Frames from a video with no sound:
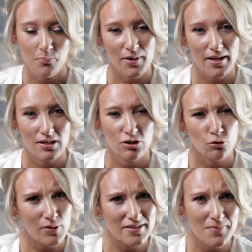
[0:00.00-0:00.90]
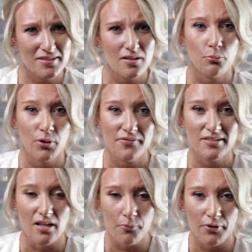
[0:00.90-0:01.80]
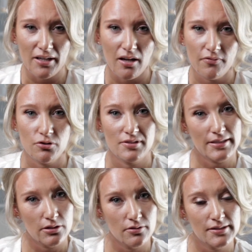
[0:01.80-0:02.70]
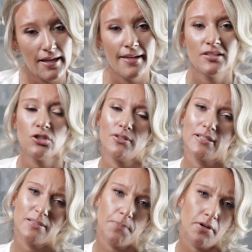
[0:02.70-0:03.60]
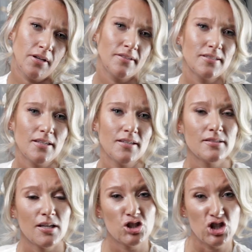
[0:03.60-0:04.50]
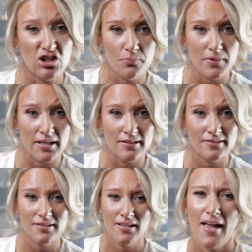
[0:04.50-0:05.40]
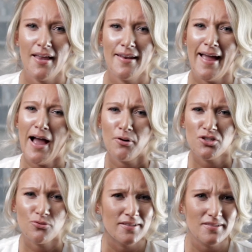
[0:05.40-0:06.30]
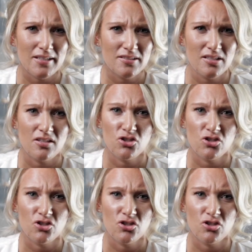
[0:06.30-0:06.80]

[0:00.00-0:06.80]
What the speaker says: but your resume is a brief summary of your skill sets, your experiences, achievements, and how it translates to the